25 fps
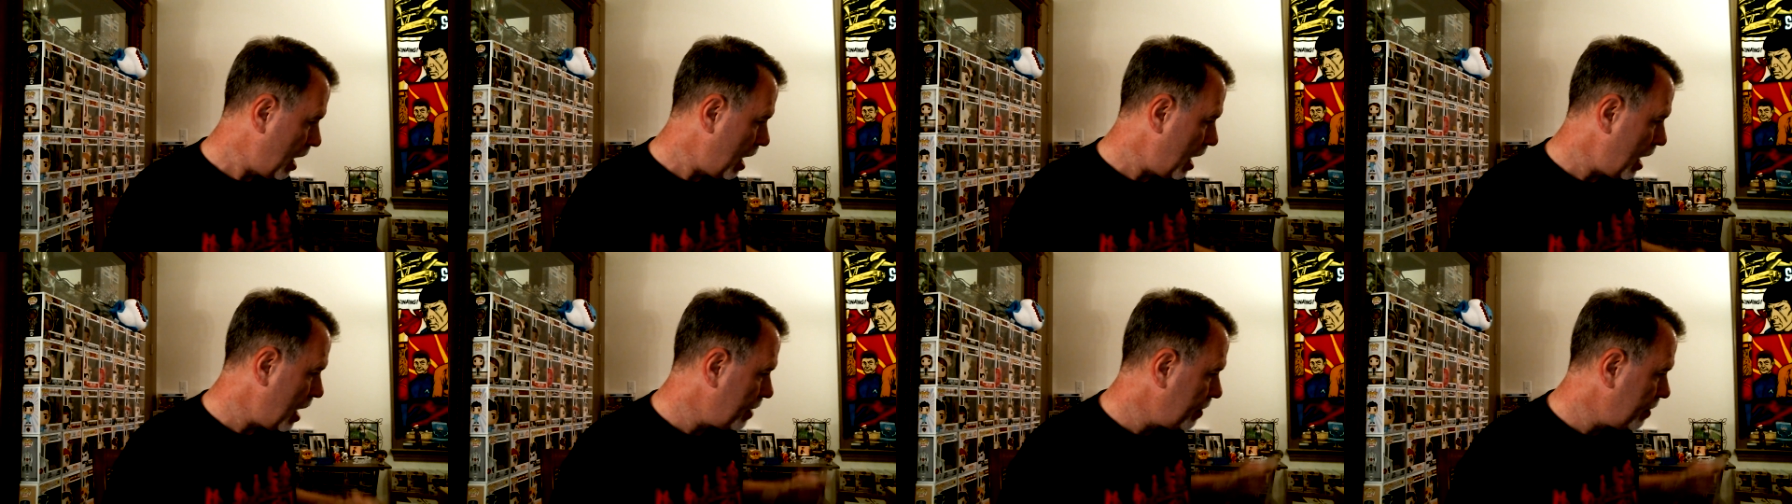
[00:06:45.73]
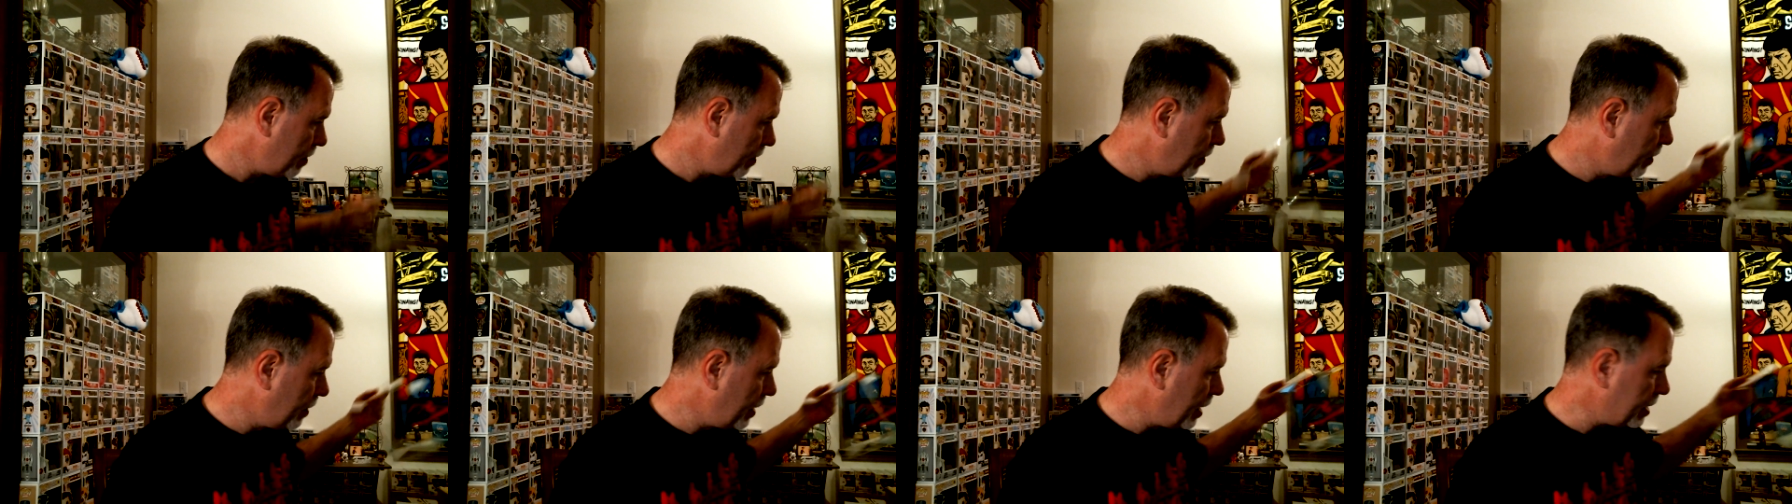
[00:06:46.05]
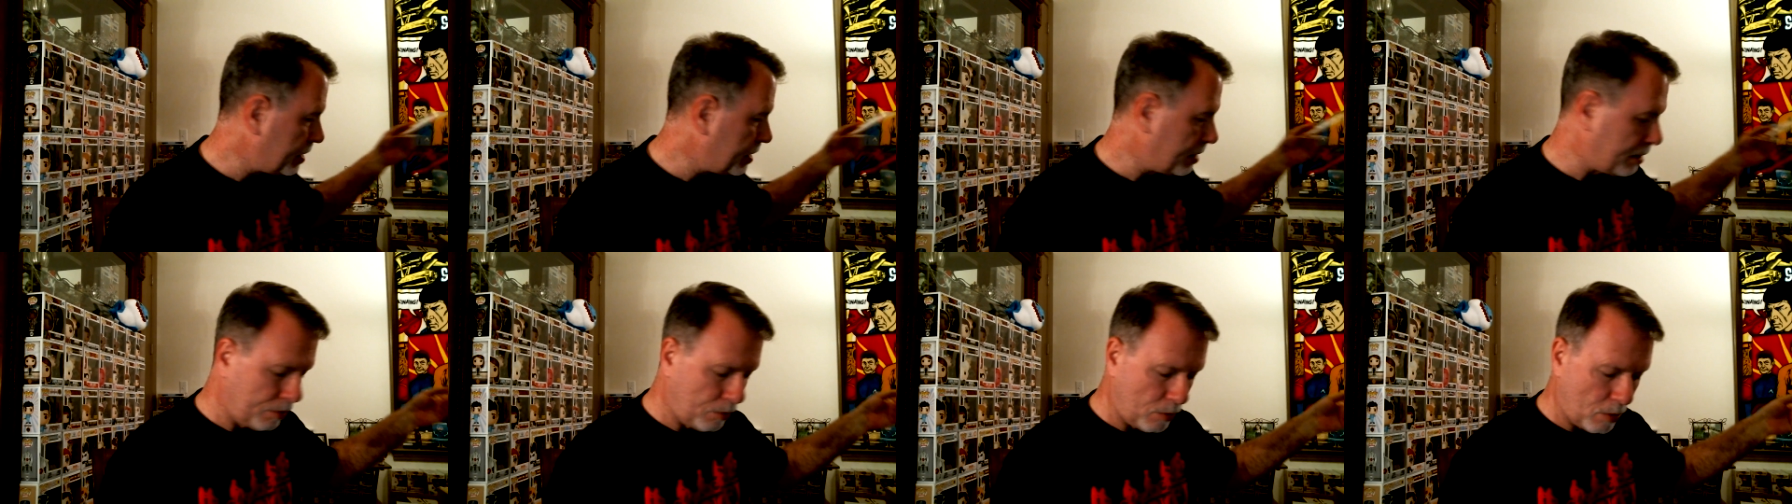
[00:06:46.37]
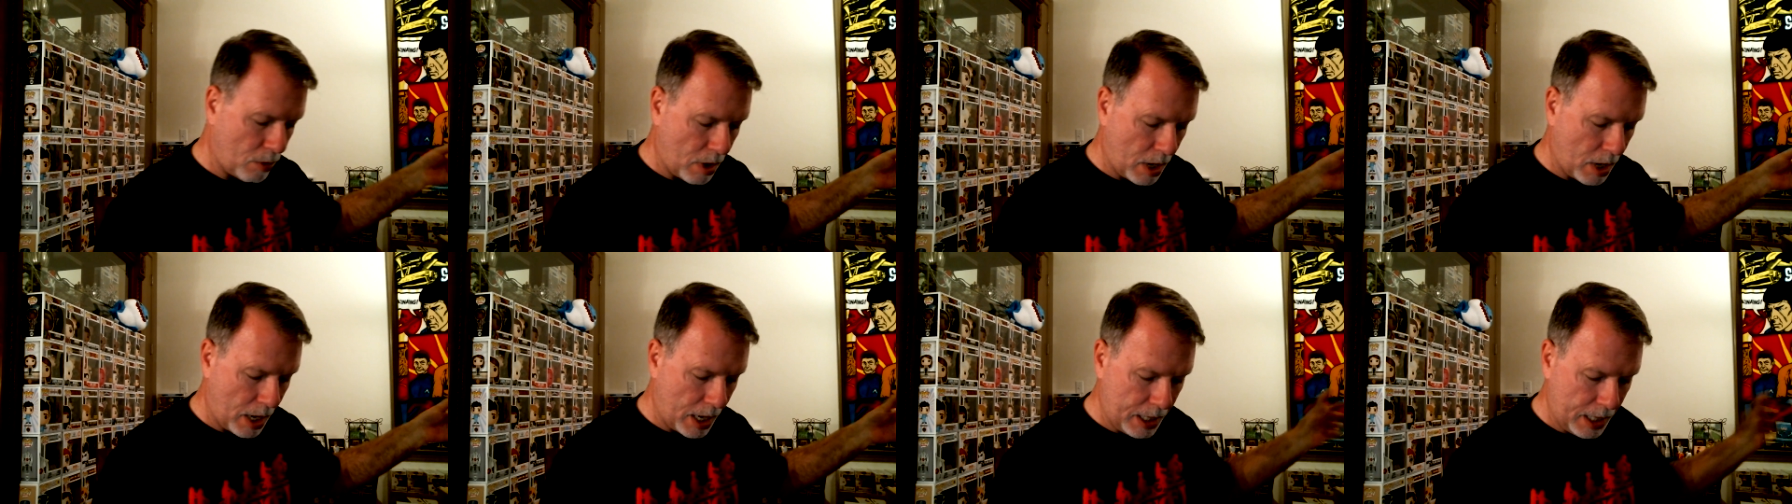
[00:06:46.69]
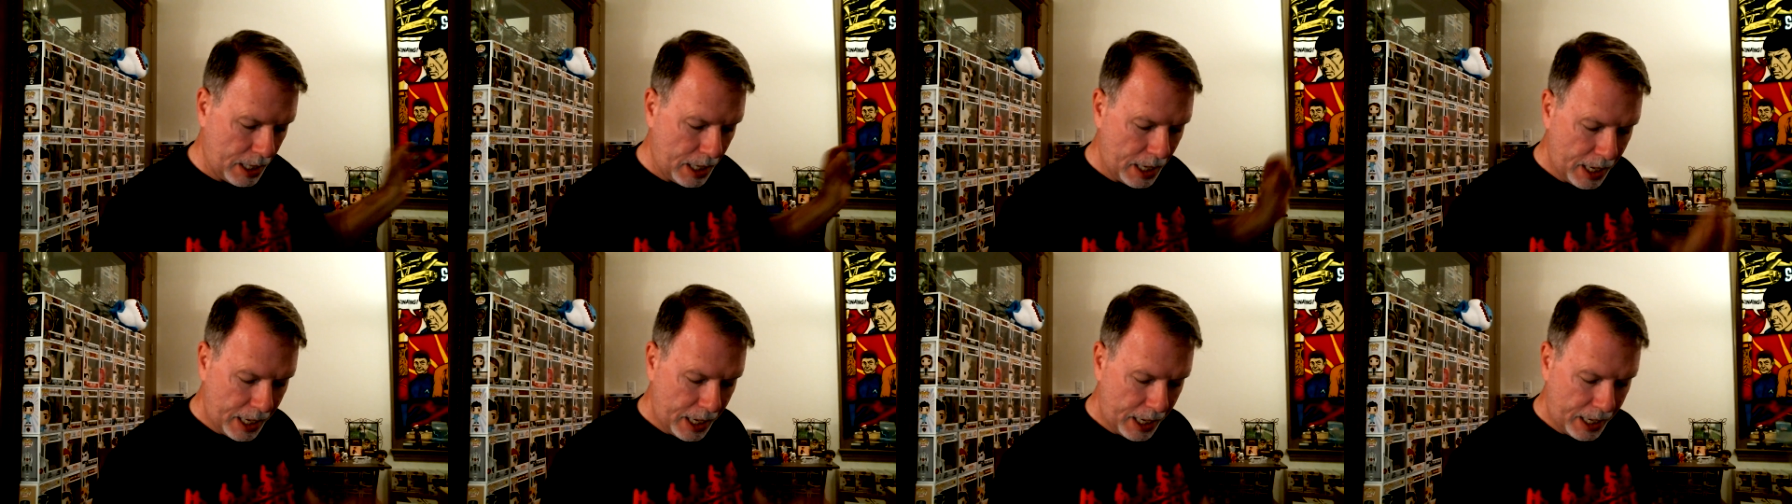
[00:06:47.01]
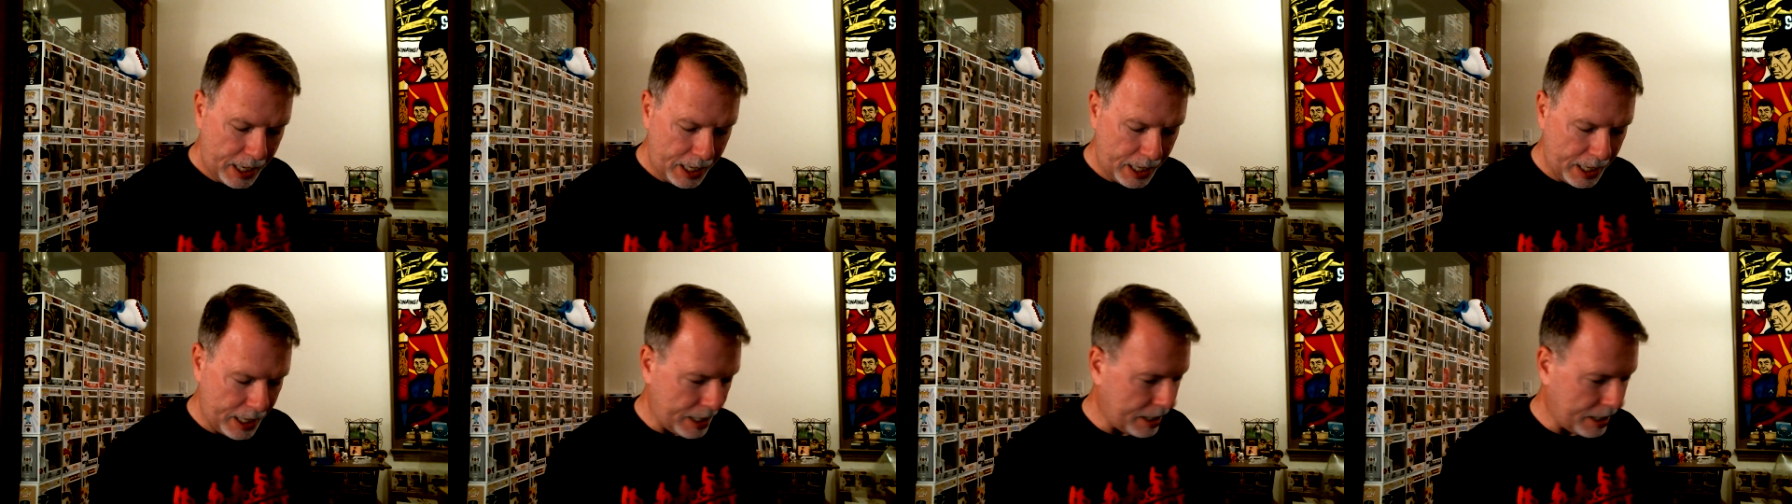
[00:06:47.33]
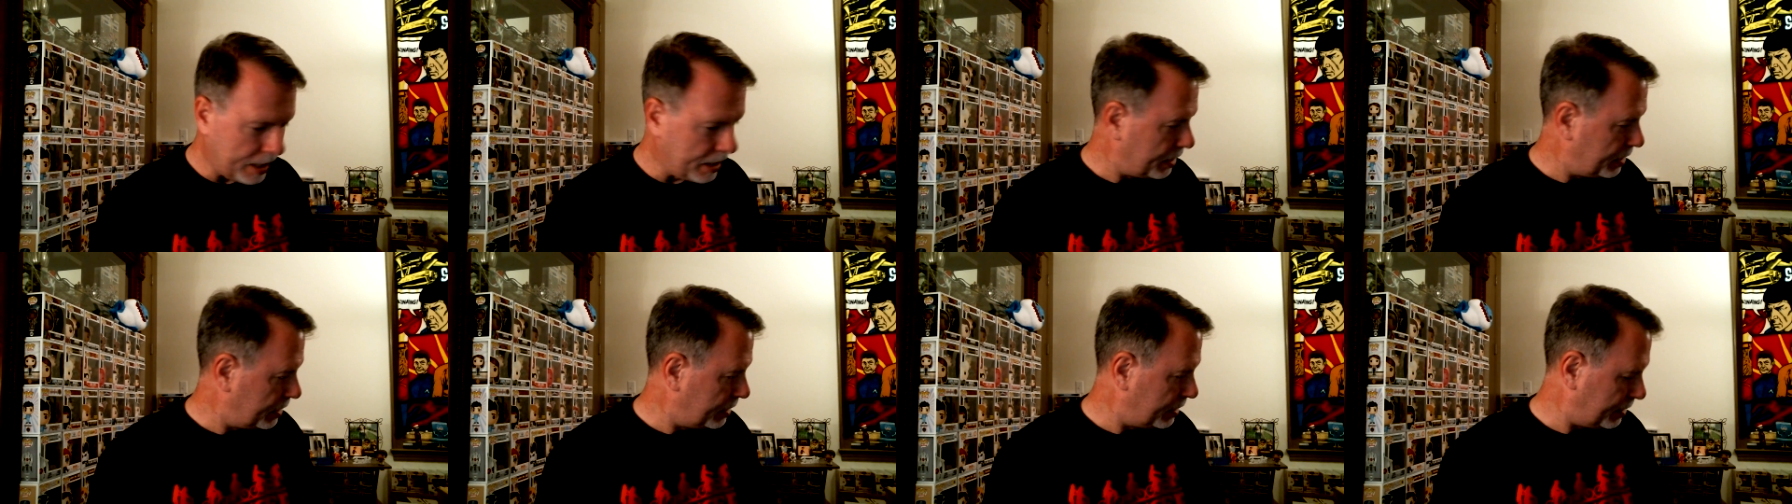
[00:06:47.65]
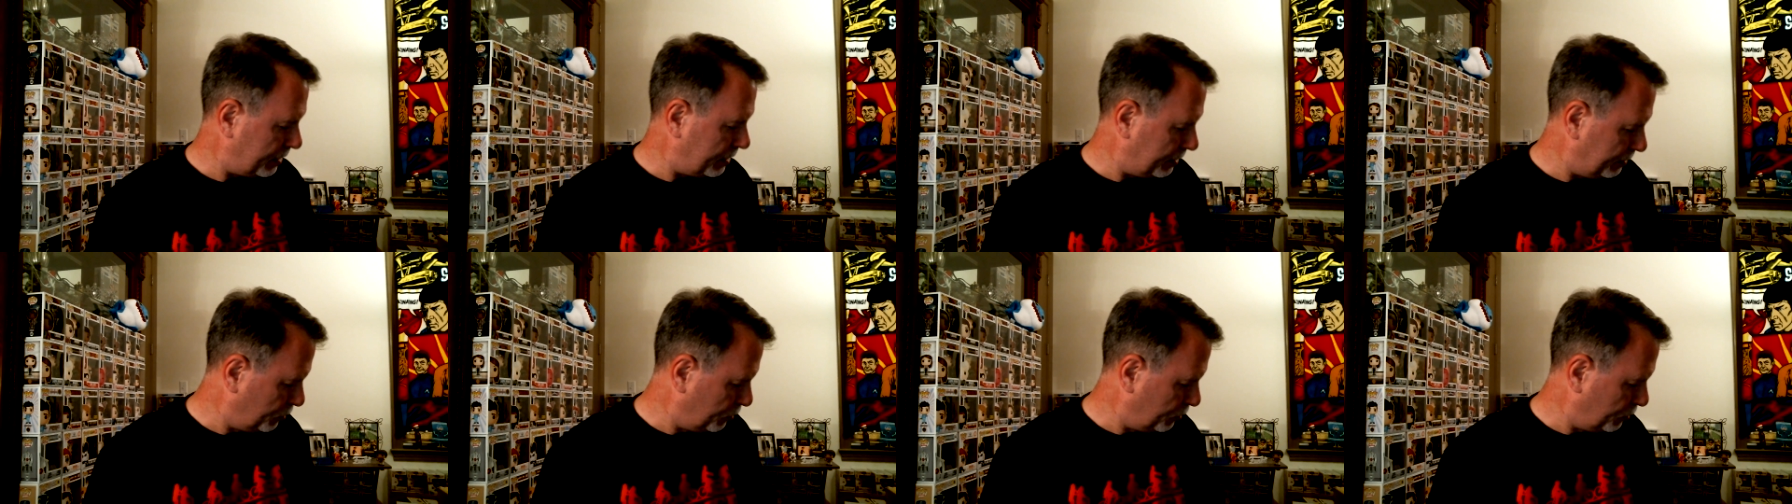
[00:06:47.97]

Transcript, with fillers: And this one is,